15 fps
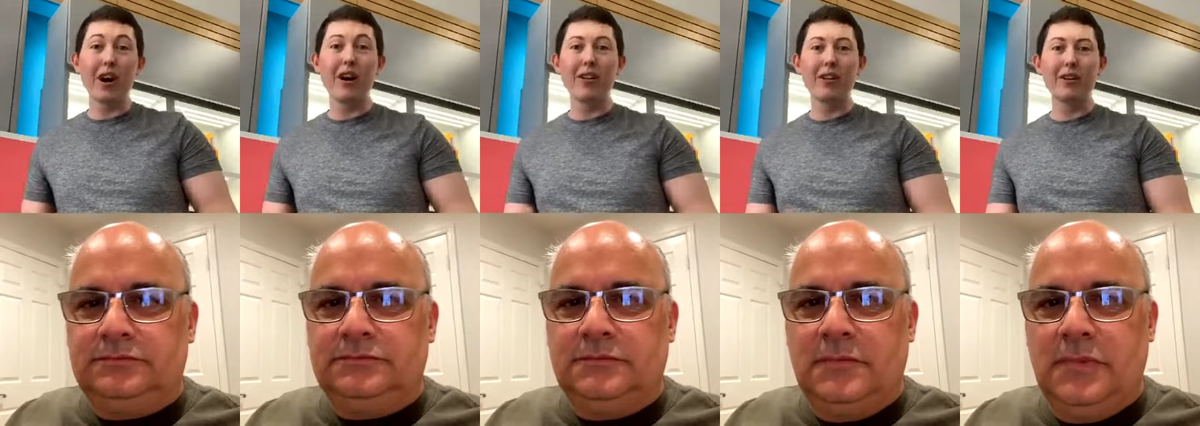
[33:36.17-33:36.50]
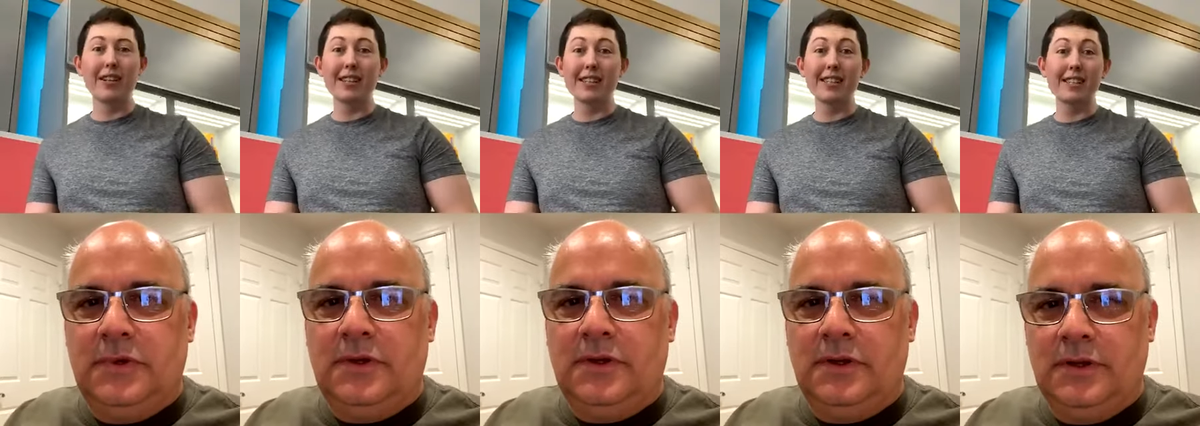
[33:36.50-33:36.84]
Speaker 1: This
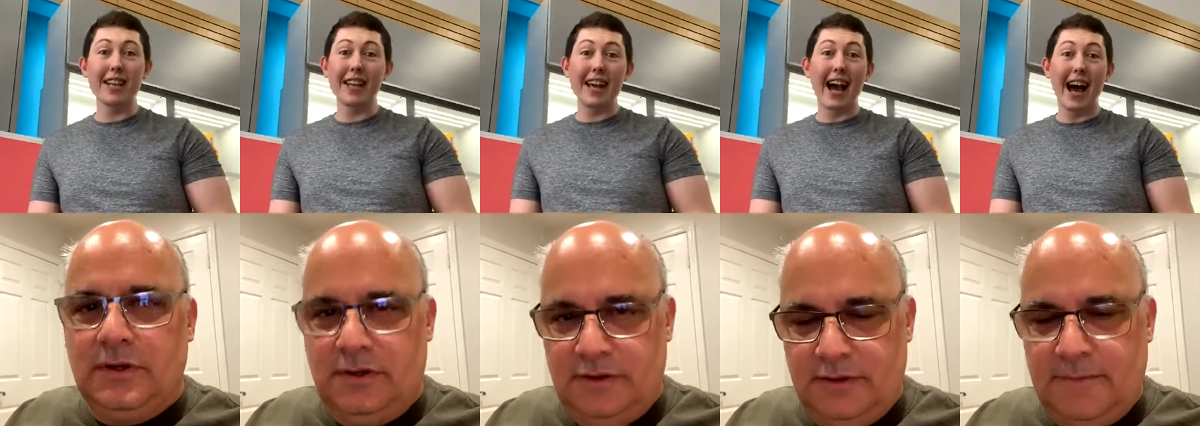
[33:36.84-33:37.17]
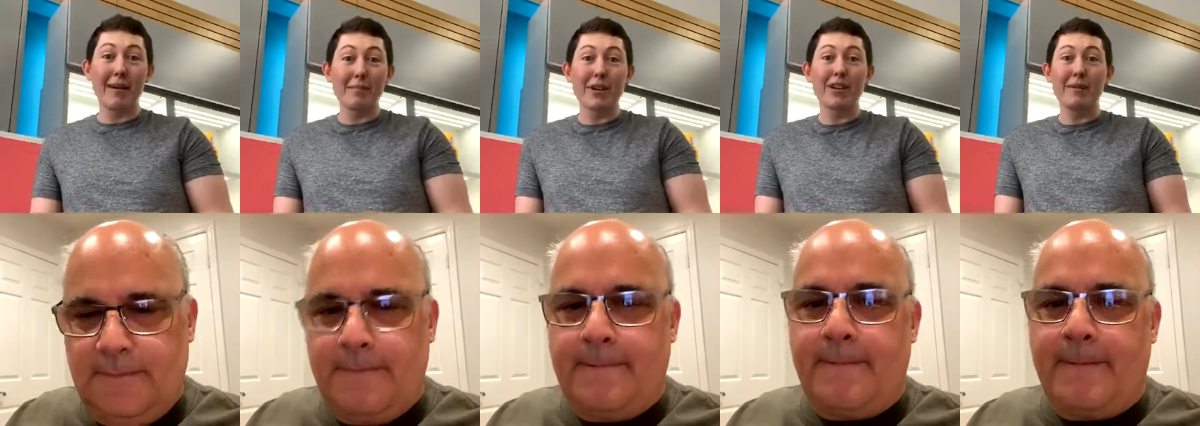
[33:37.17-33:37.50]
is a I'm
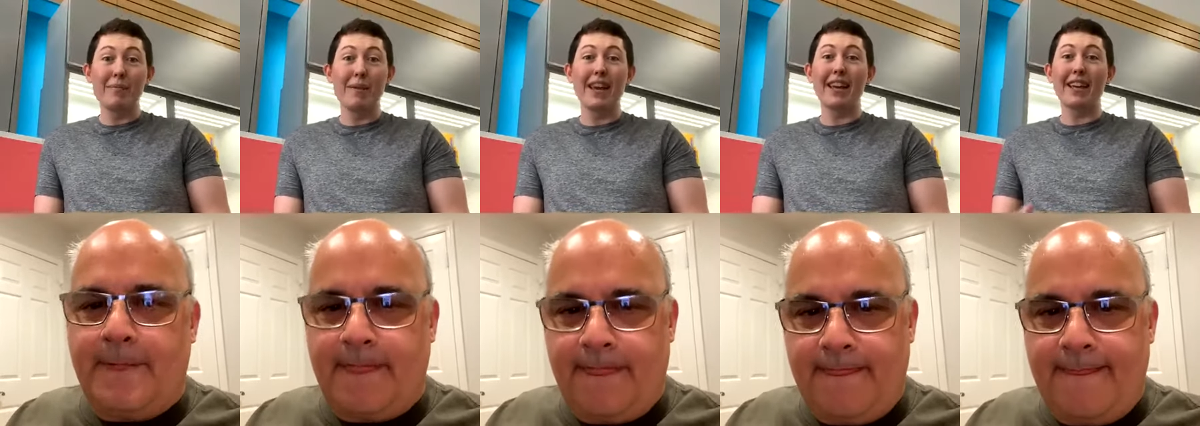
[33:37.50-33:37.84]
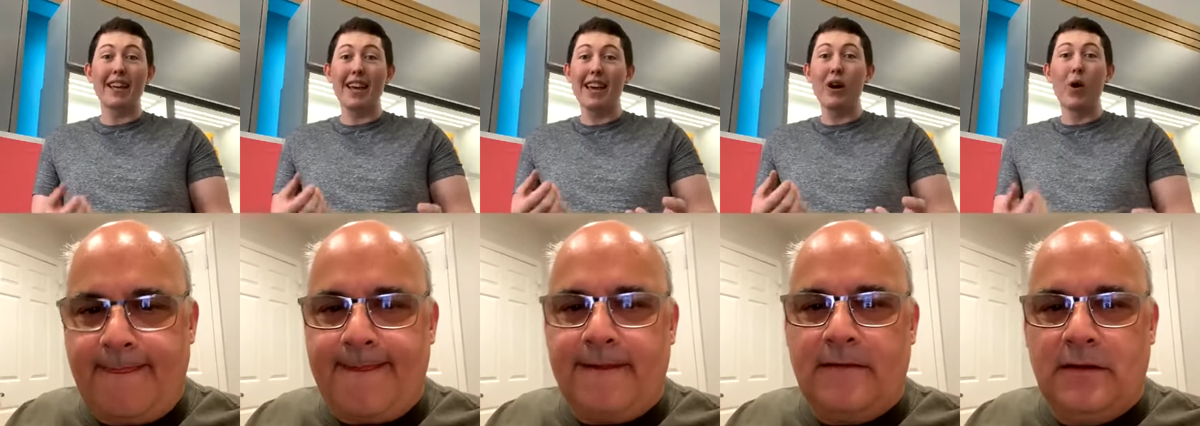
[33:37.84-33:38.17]
gonna make a
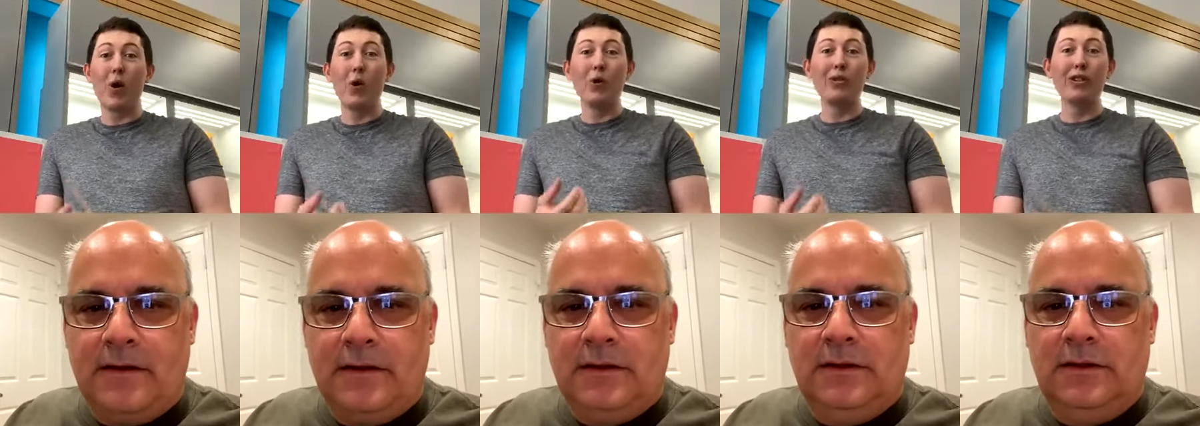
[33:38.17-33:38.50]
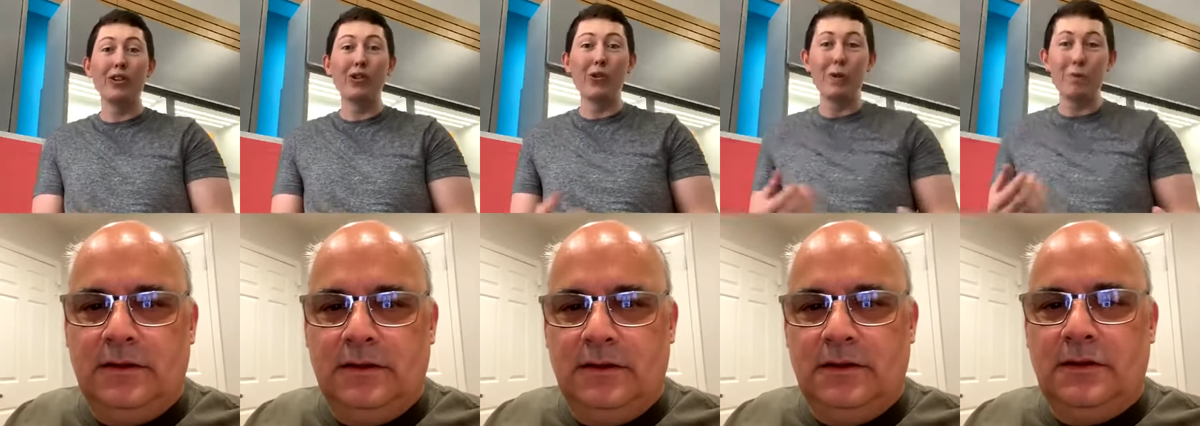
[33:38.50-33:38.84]
whole new
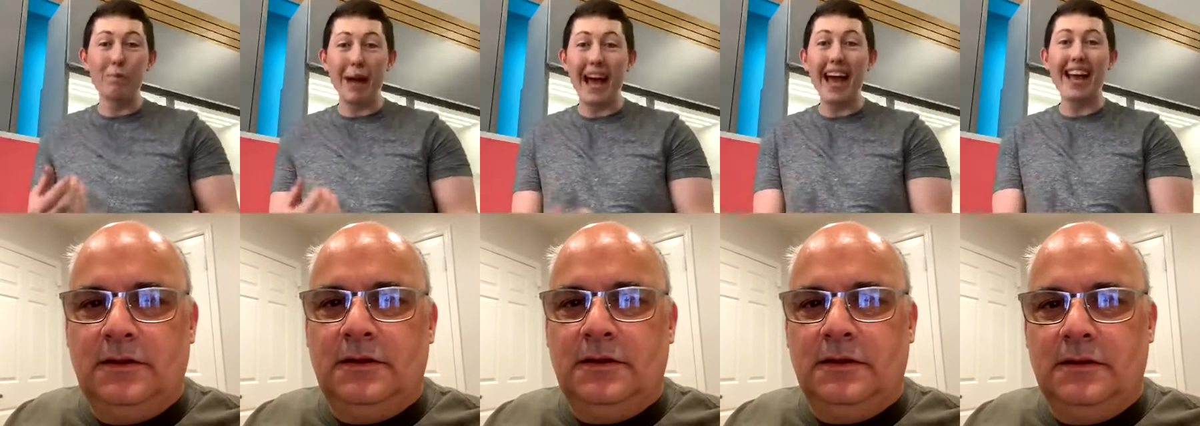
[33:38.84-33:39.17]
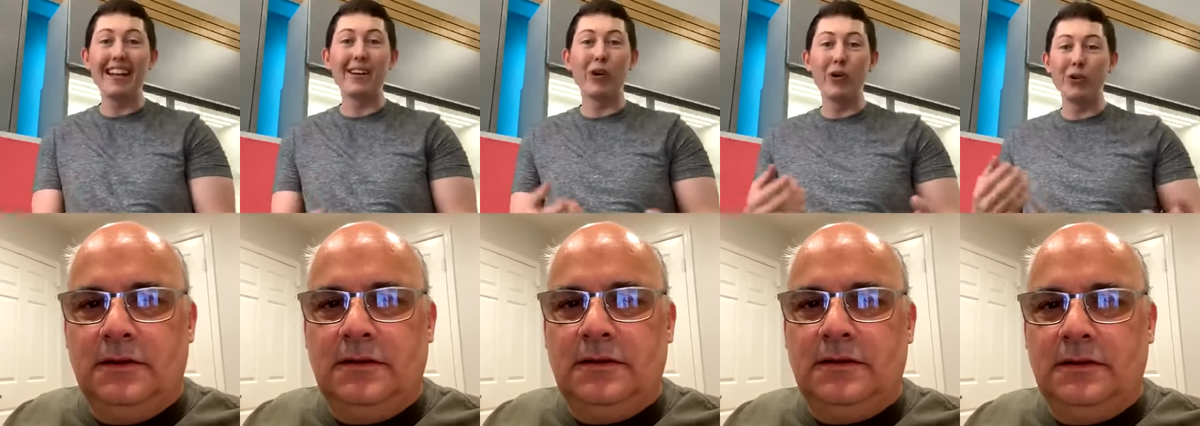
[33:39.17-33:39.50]
pen, a
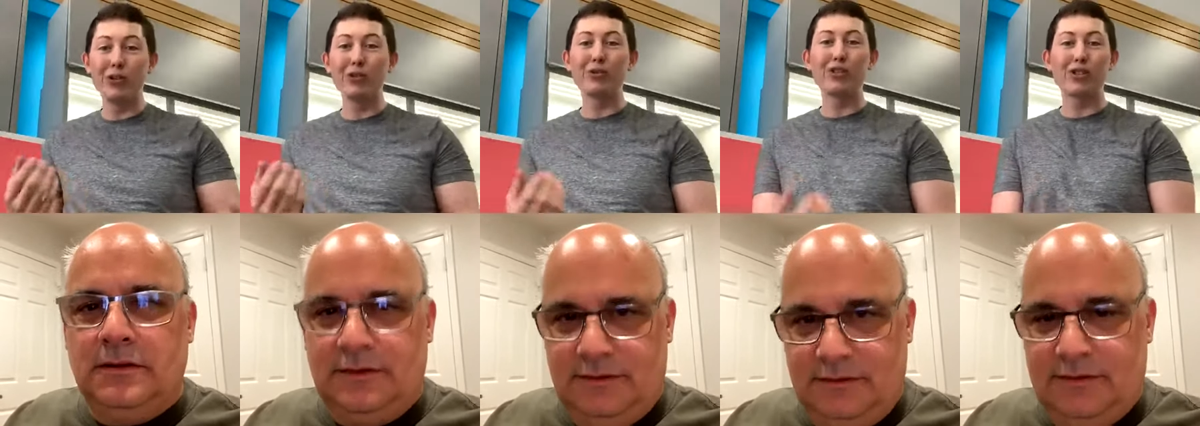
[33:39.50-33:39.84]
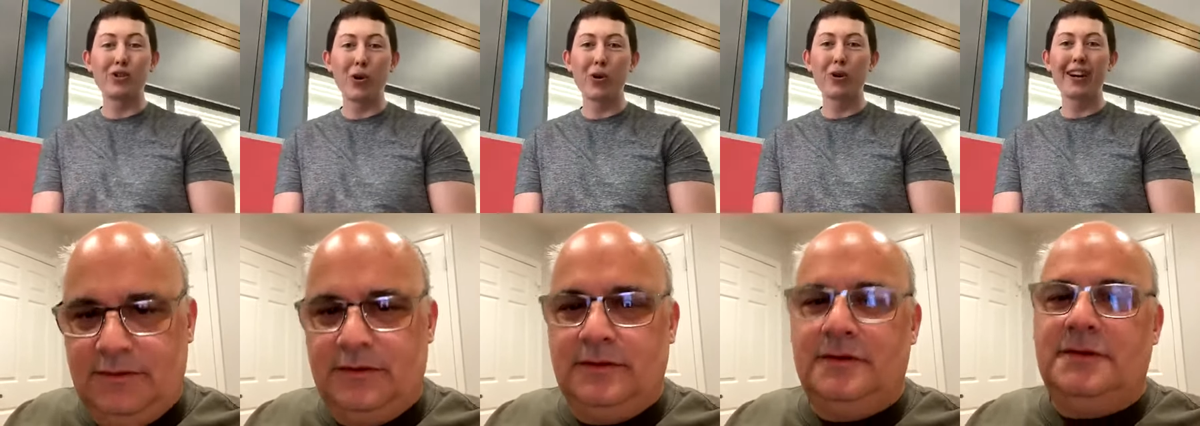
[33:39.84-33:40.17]
whole new
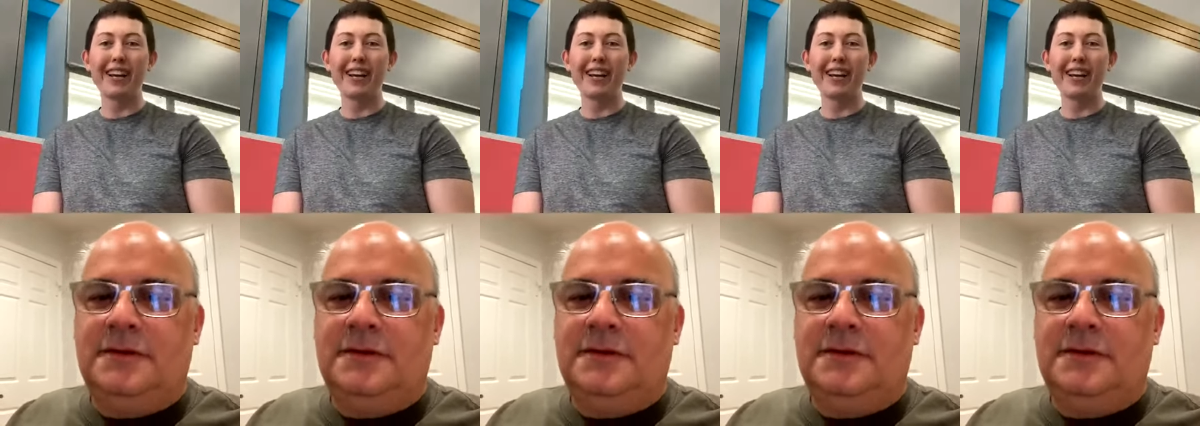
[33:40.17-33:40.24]
story